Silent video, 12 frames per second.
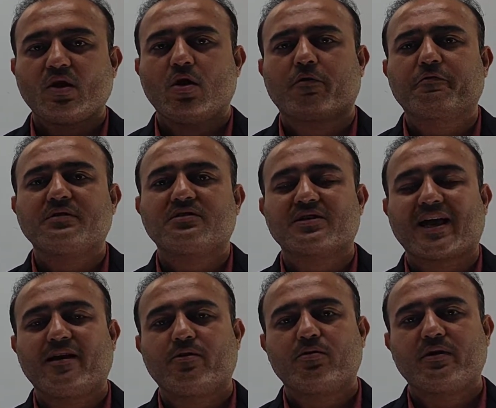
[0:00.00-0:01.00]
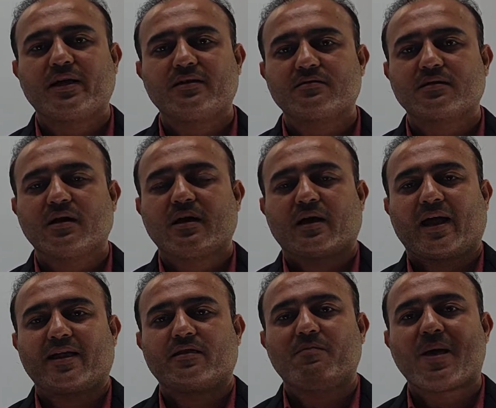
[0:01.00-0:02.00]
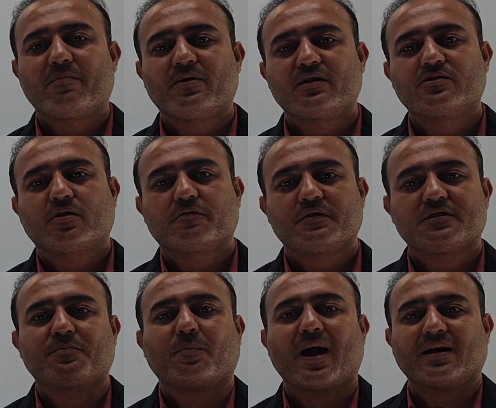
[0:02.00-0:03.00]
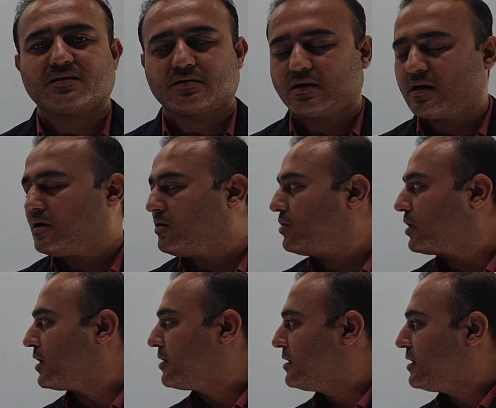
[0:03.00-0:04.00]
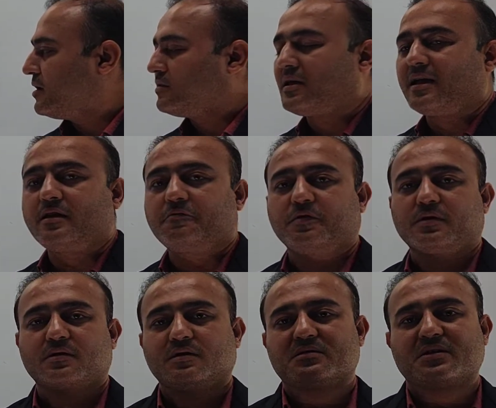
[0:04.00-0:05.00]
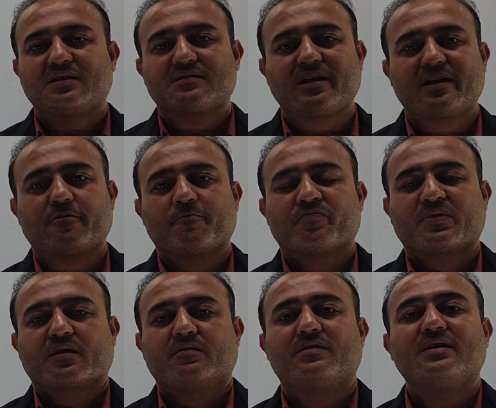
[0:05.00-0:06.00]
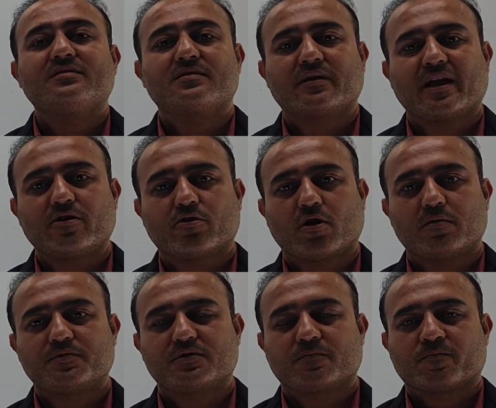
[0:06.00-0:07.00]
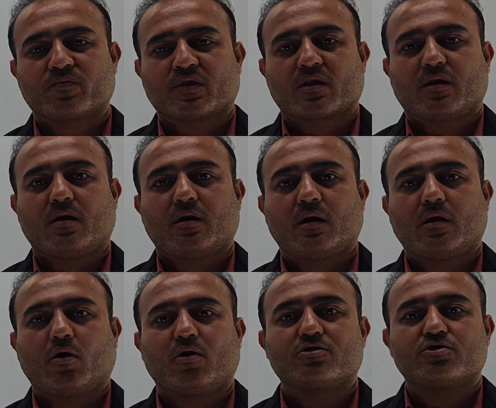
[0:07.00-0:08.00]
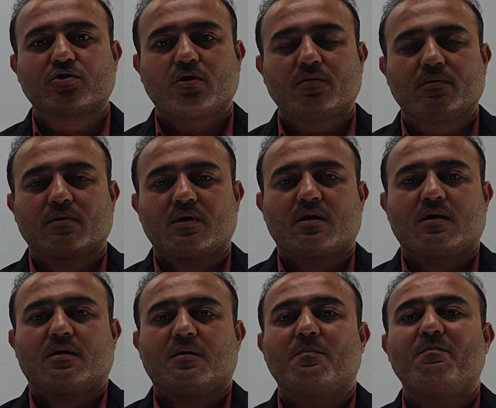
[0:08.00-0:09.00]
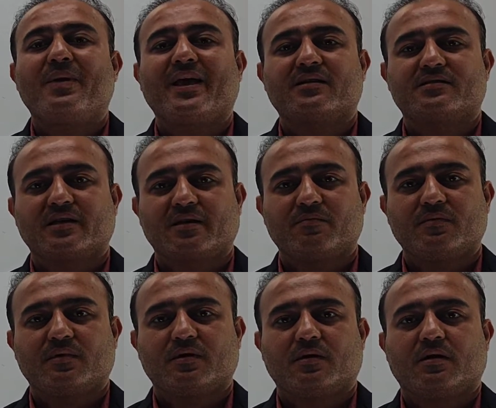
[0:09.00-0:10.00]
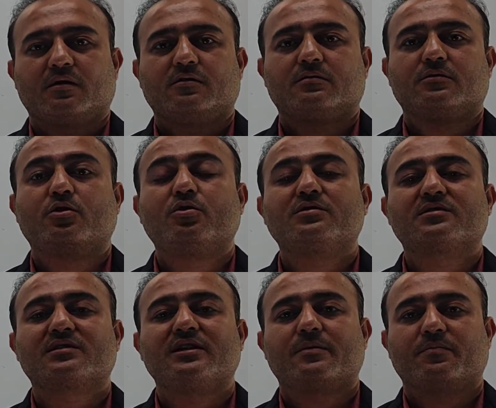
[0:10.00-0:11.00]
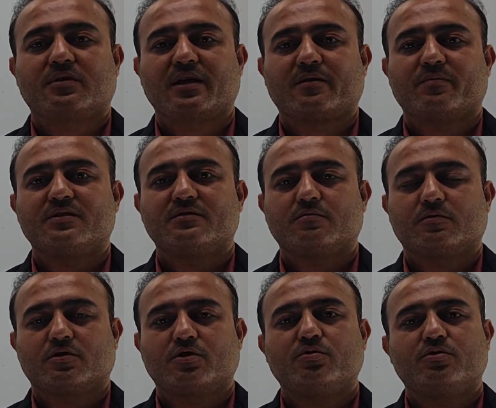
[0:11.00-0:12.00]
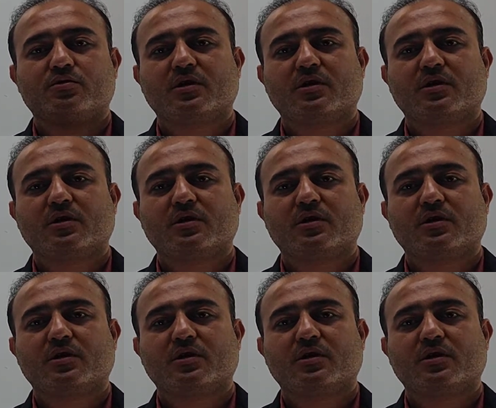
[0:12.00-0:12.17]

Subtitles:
of his childhood days and the memories of his past. Okay. Then he further says that these raindrops also makes him good sleep. That means due to